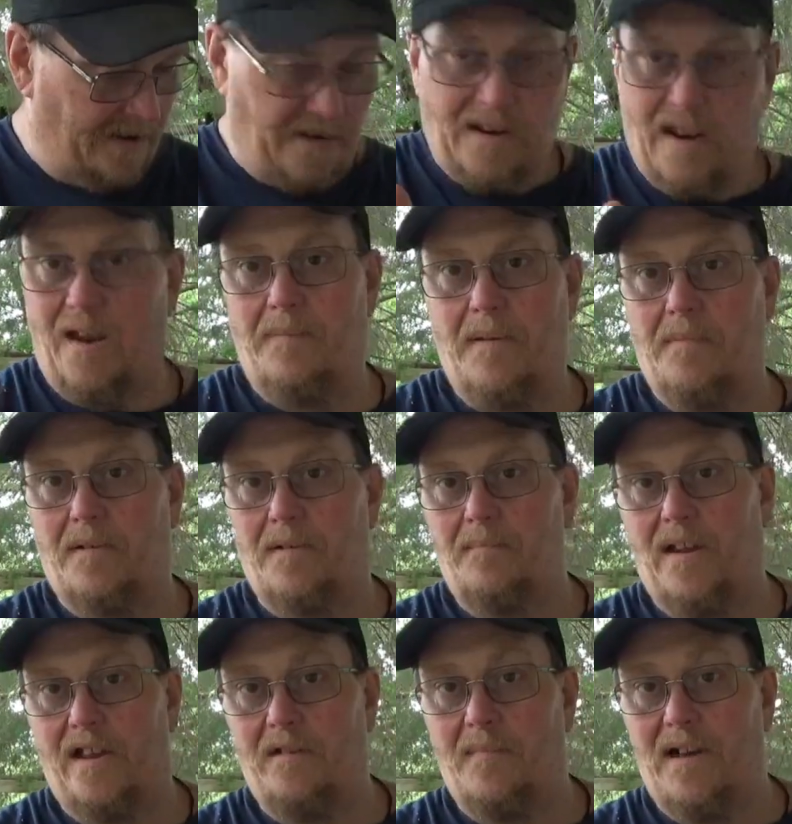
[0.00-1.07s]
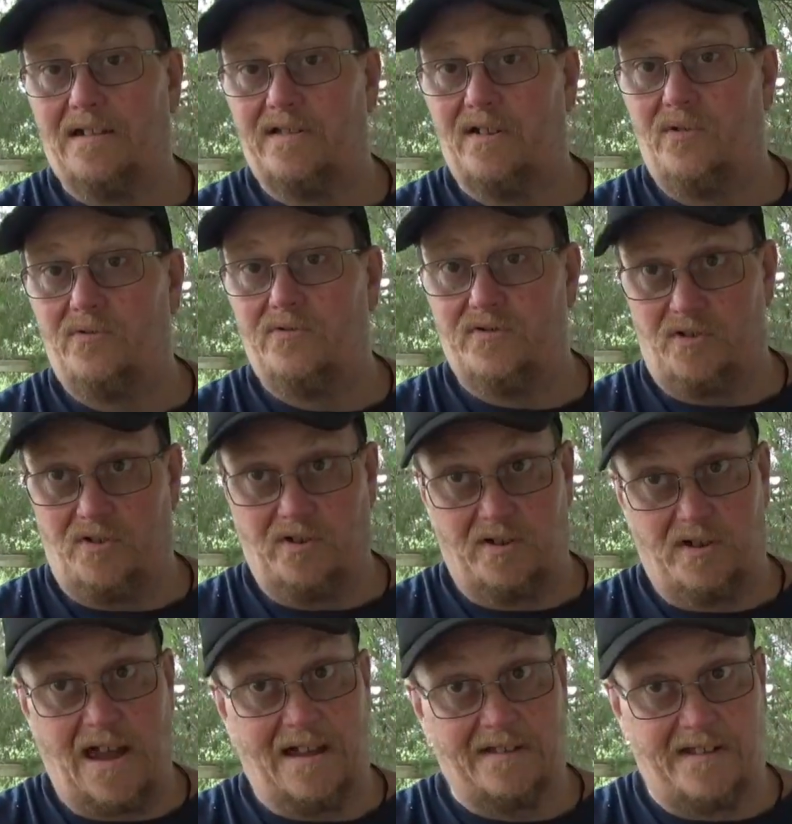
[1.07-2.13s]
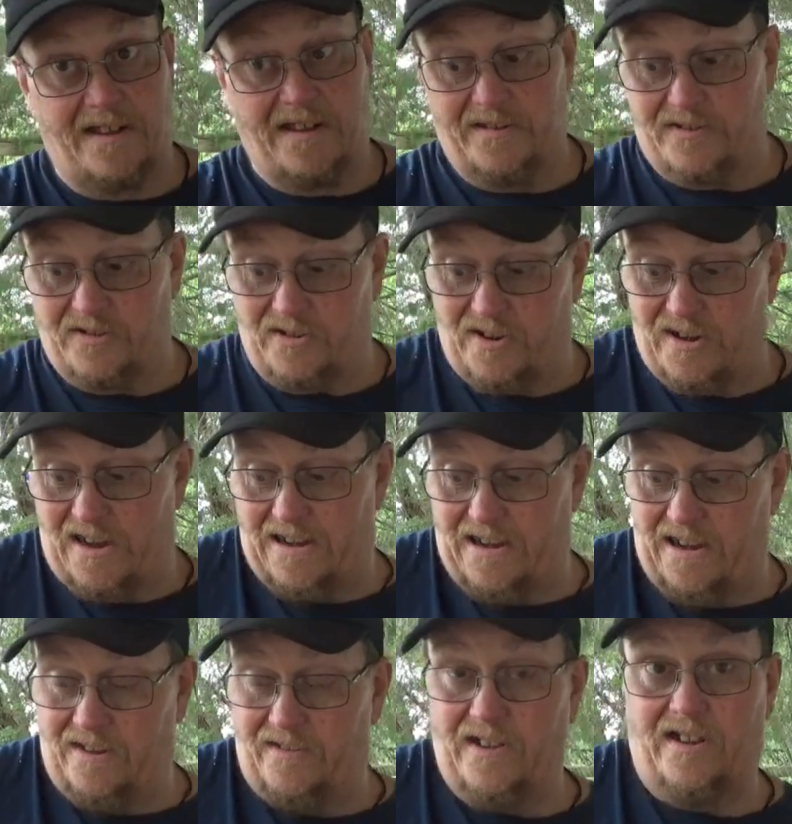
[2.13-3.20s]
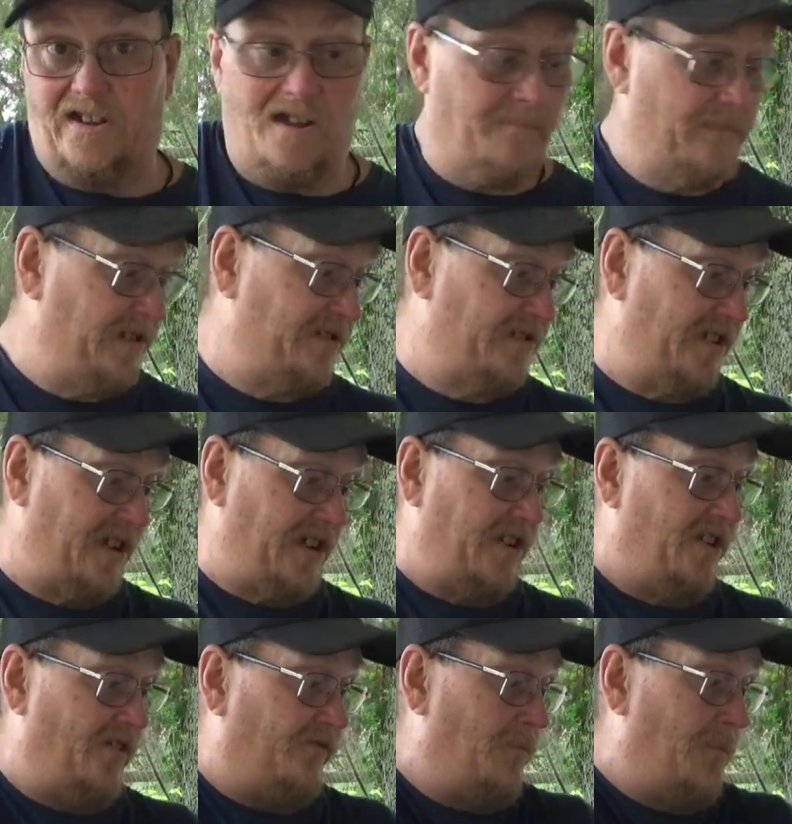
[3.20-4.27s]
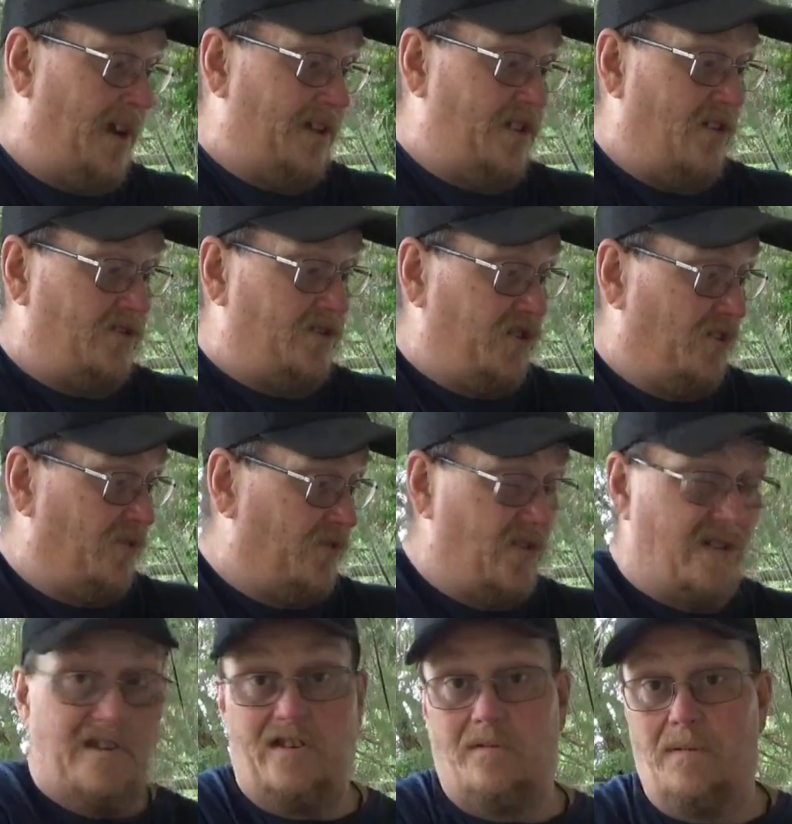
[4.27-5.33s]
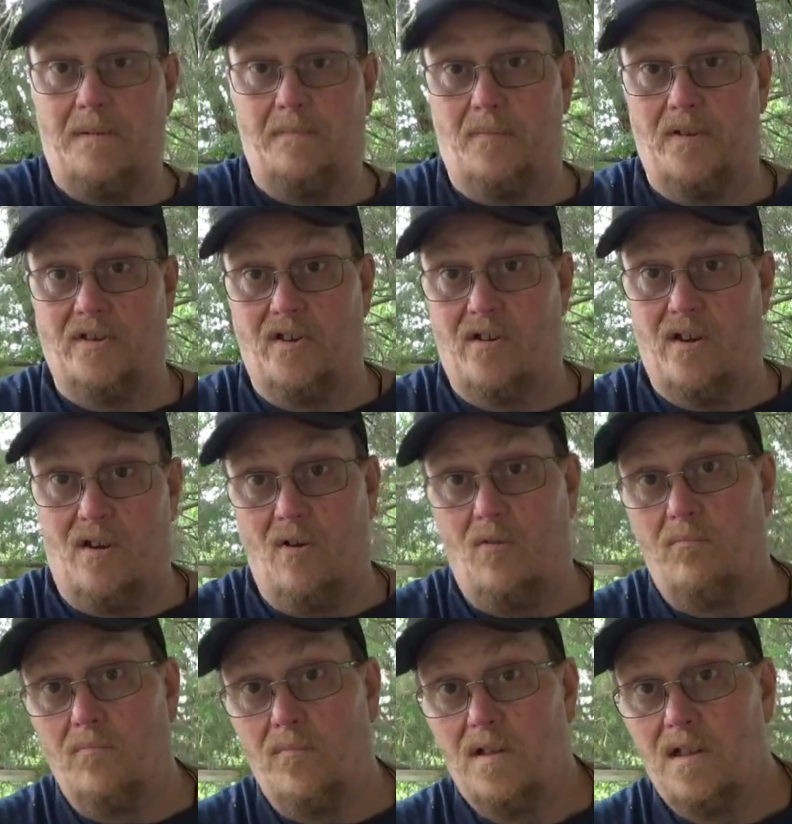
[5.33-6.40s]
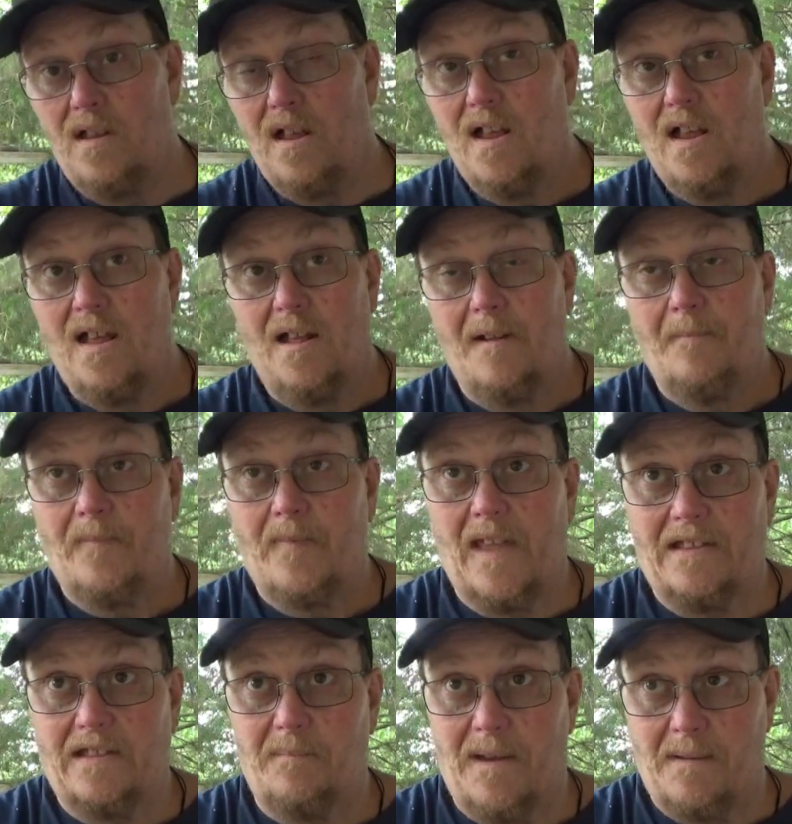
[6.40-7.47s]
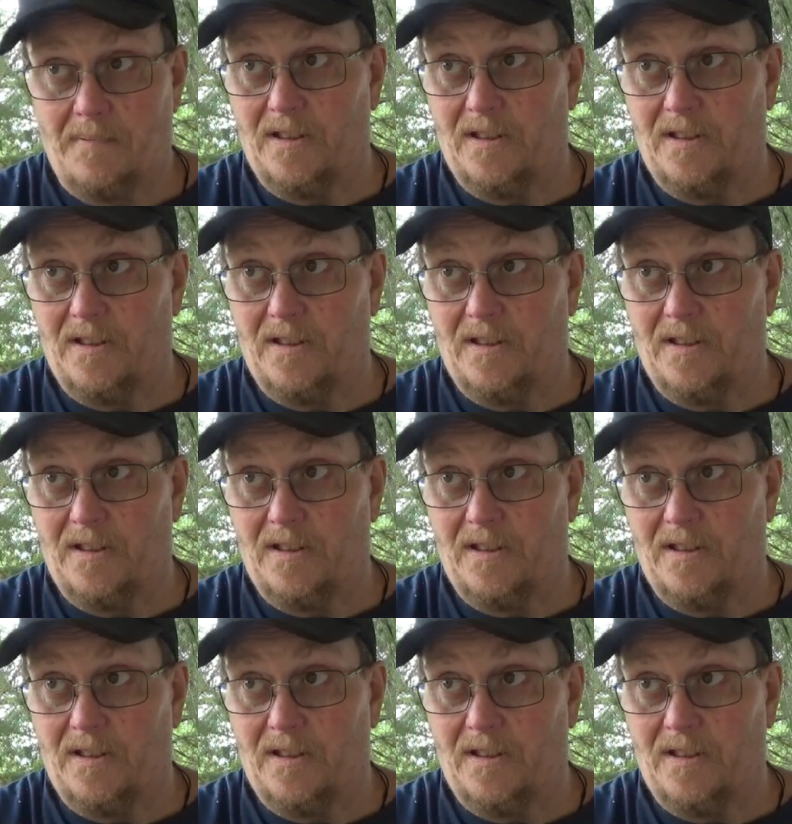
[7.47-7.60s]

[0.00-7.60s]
A lot of people complain about those. Look, I think it's a good idea that companies think enough about your children and the people in your home, and the people